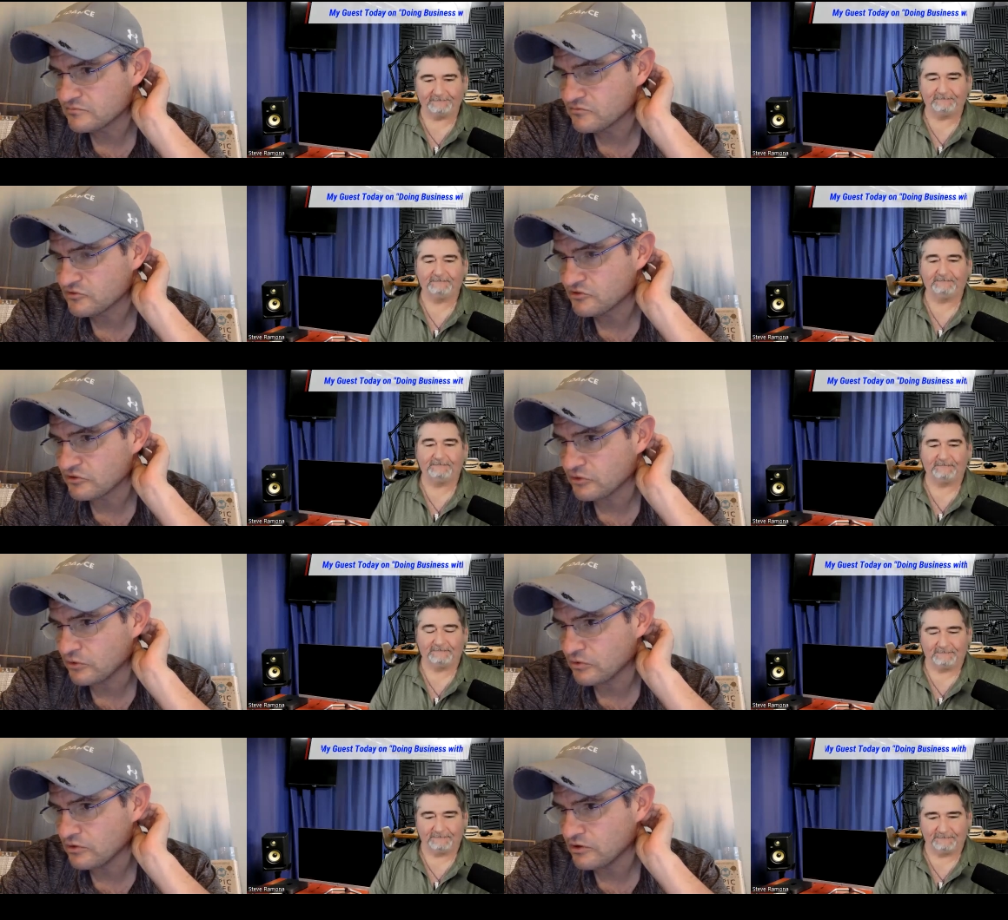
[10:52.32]

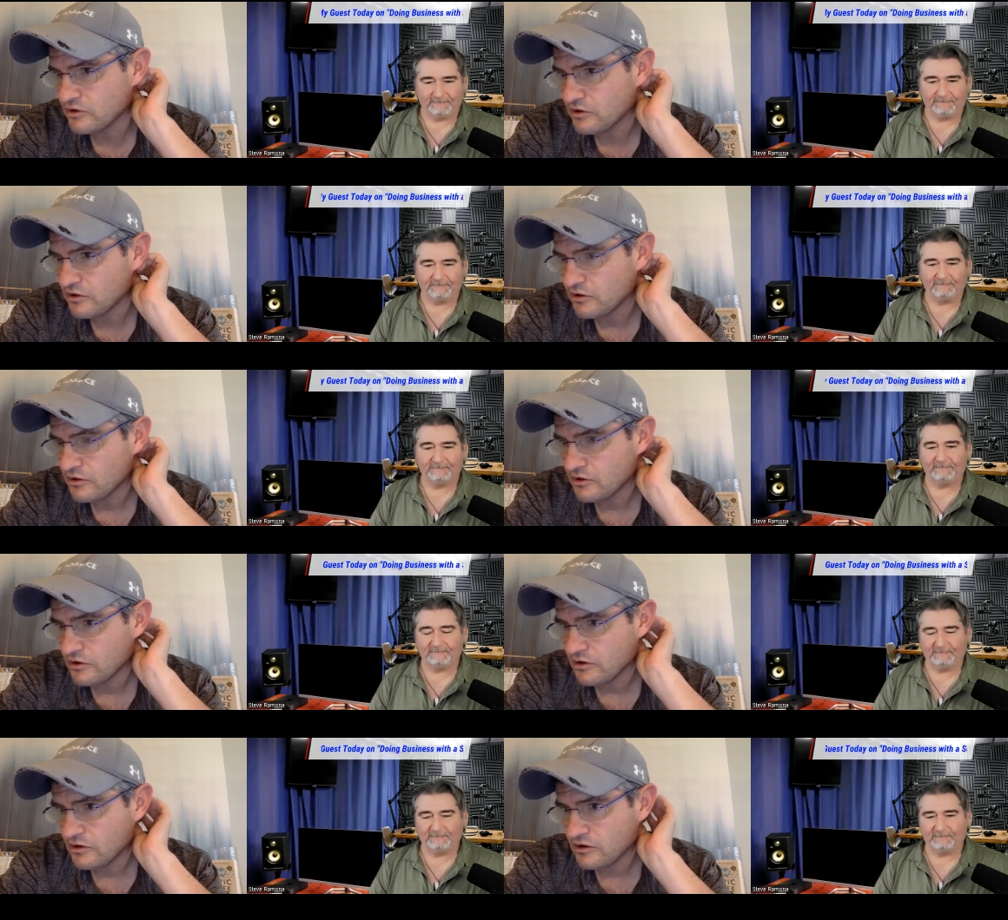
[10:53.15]
Speaker 1: so
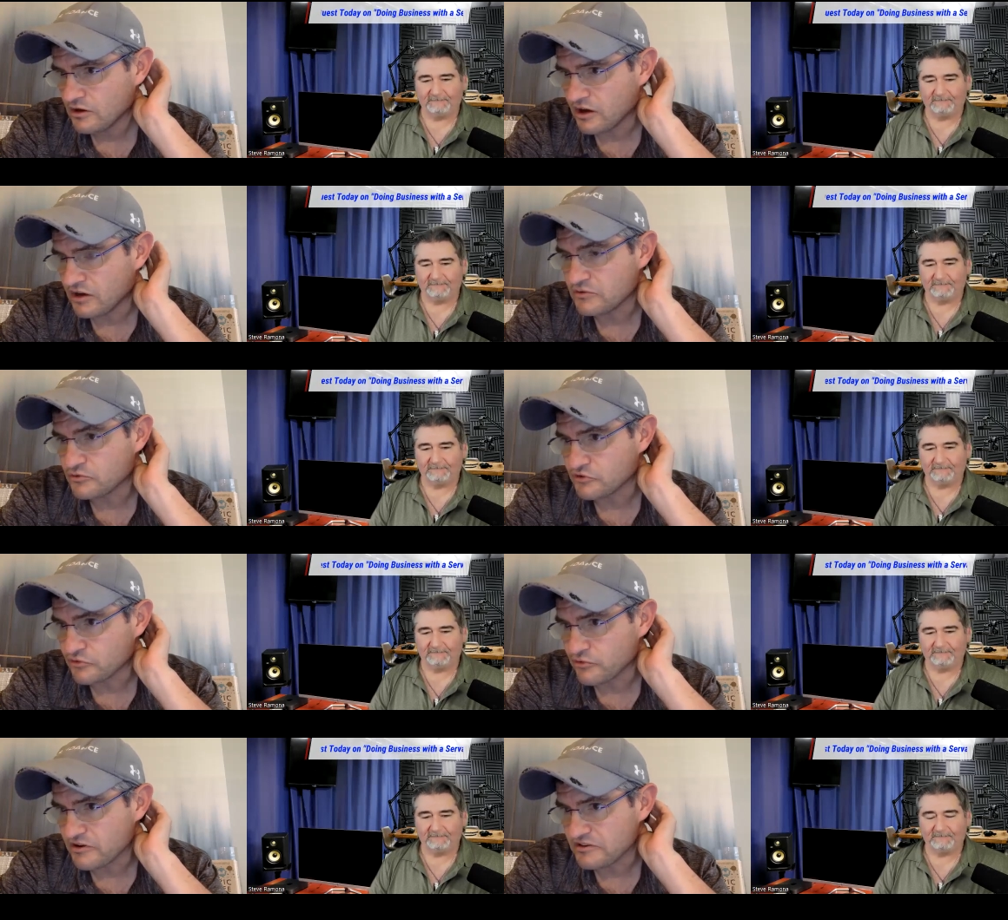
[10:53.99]
uh, he was
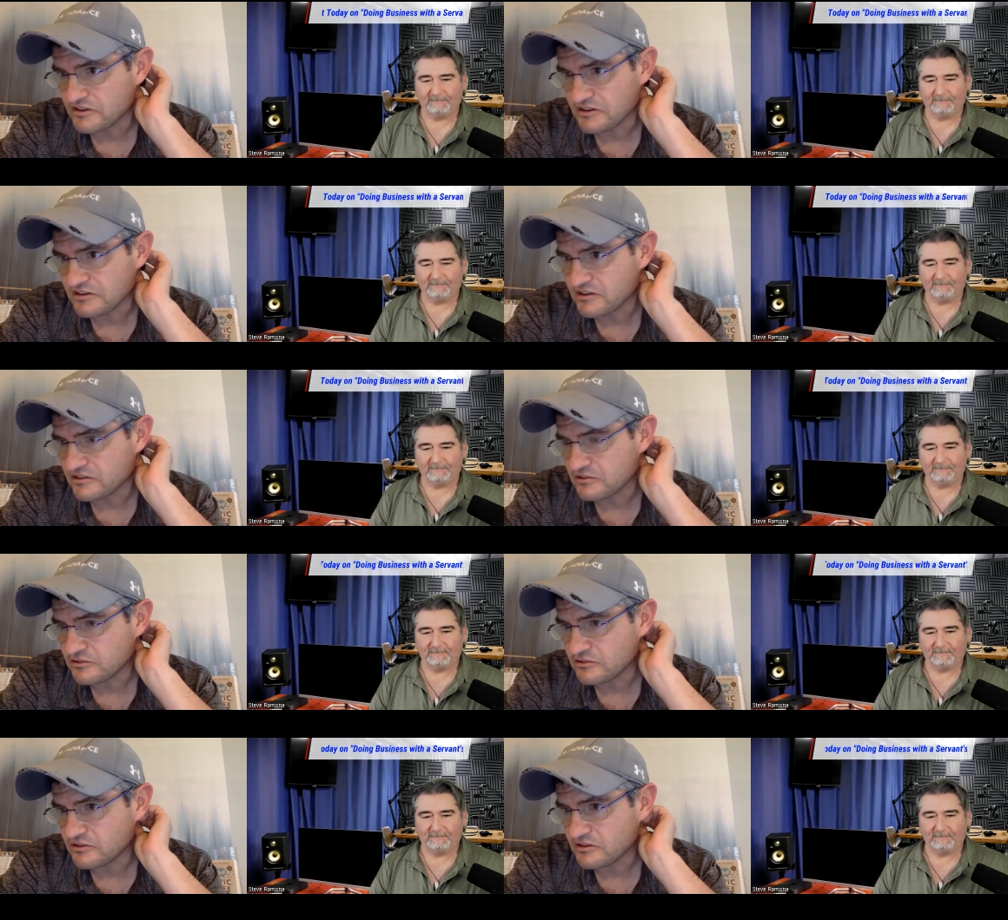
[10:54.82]
a great dad, not a
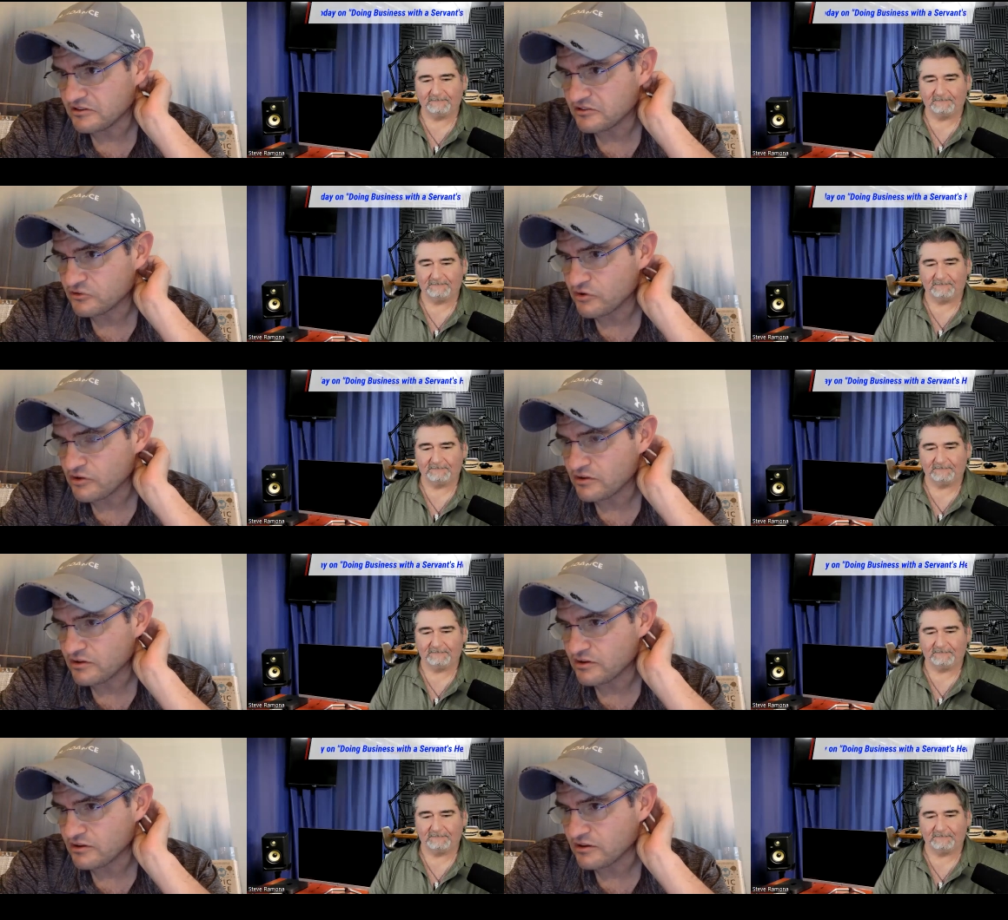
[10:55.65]
good dad. So I,
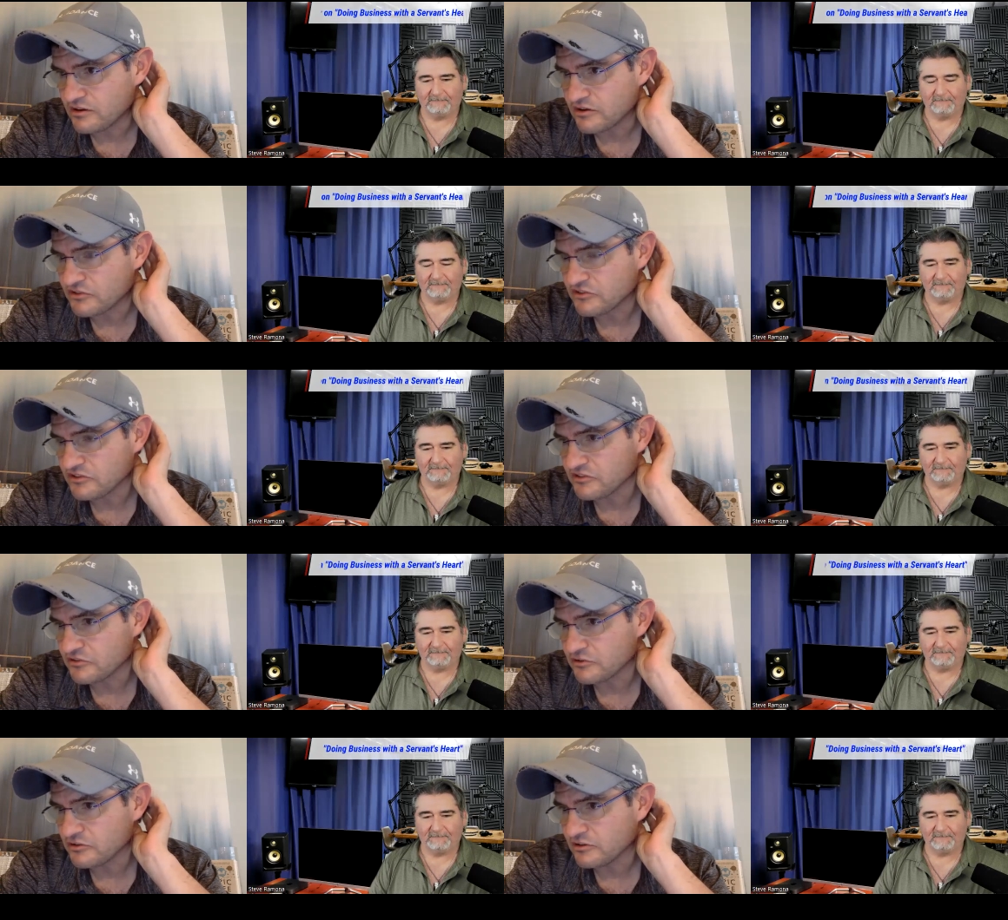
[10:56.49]
and then our
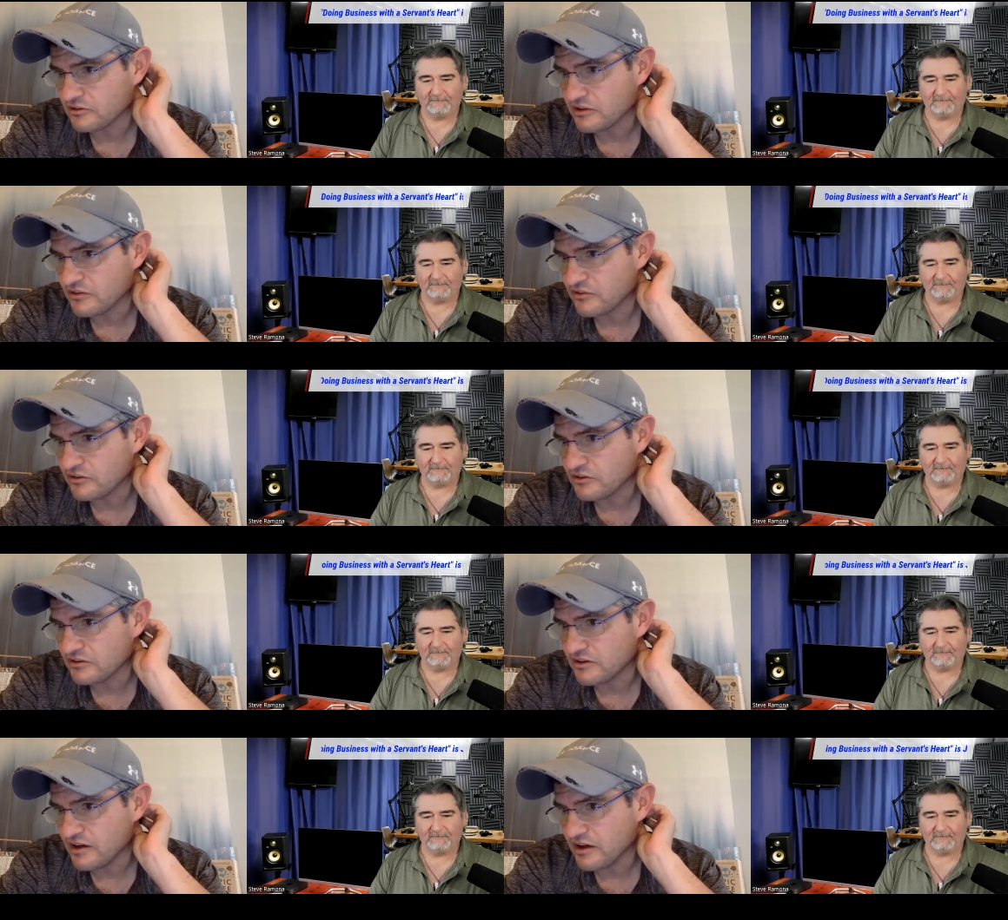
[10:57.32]
sons are 11
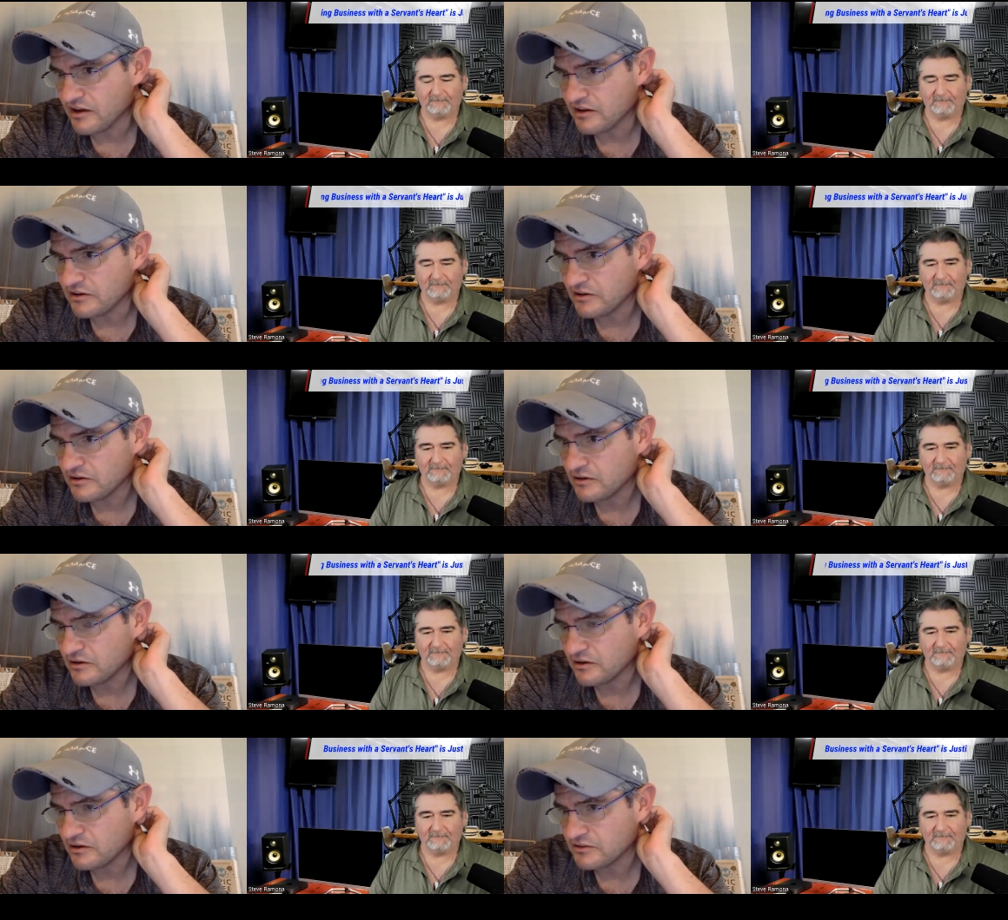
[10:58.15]
and nine.
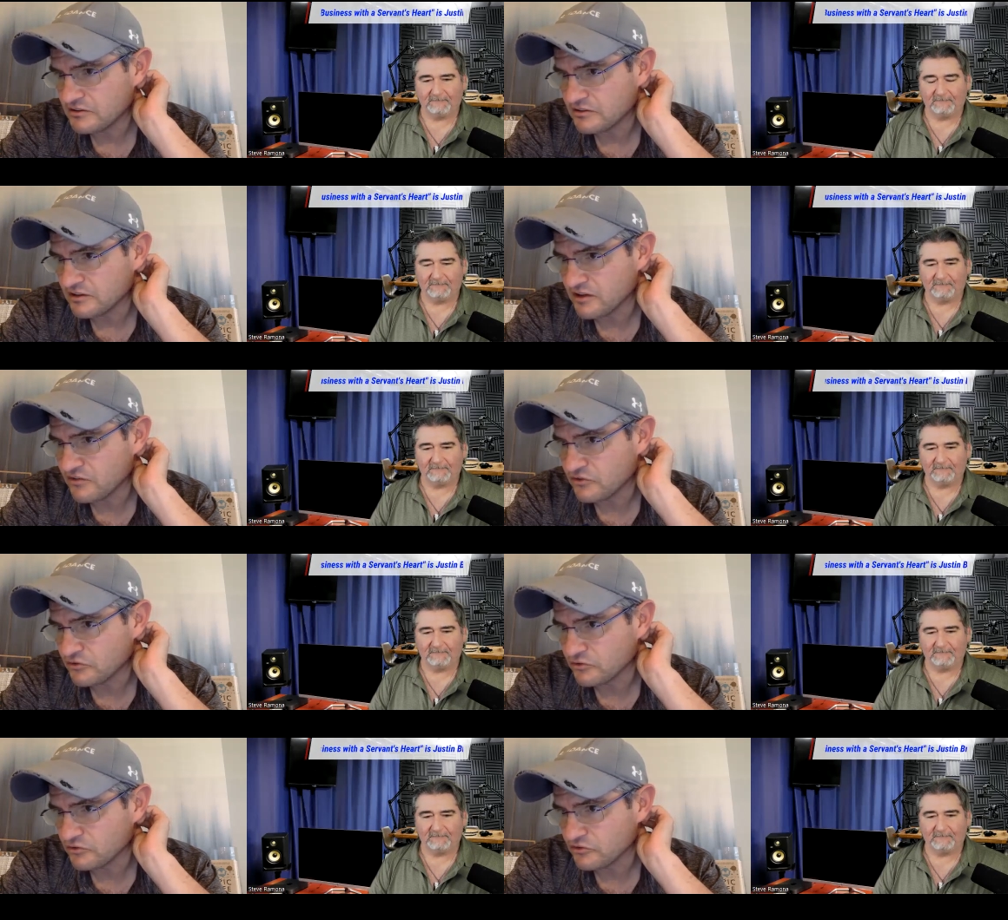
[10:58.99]
Uh, the 11
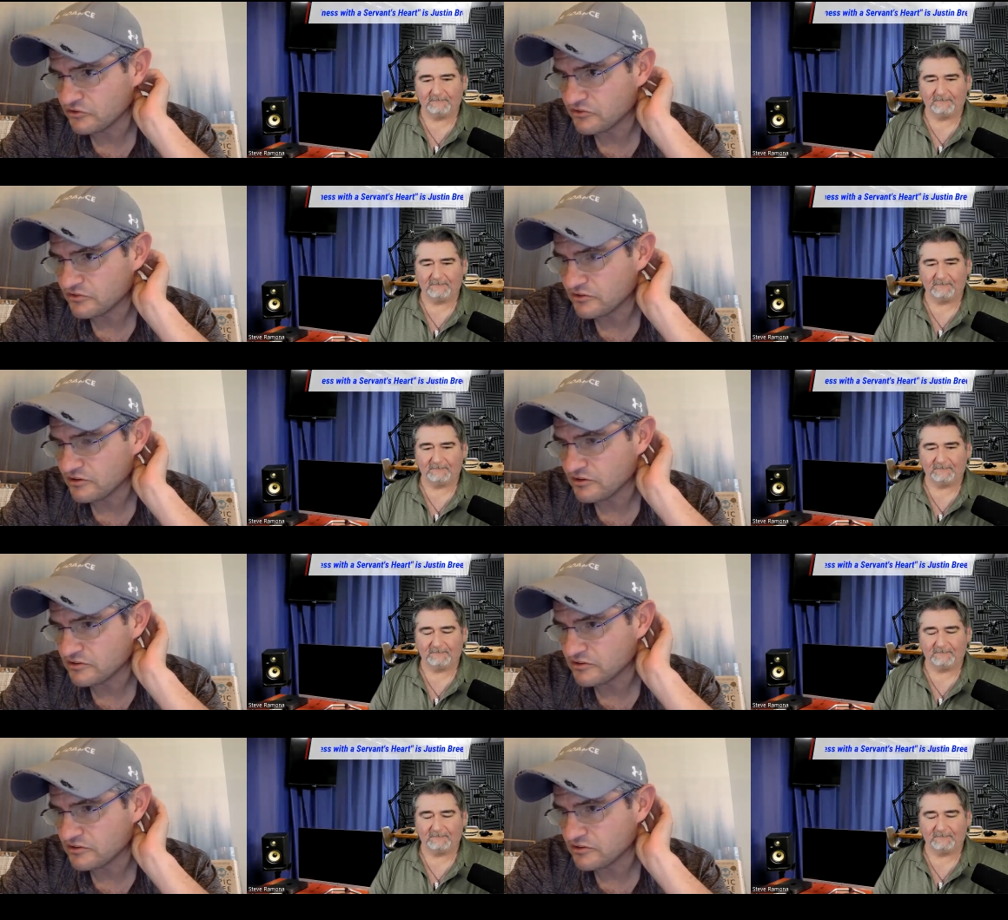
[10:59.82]
year old is, uh,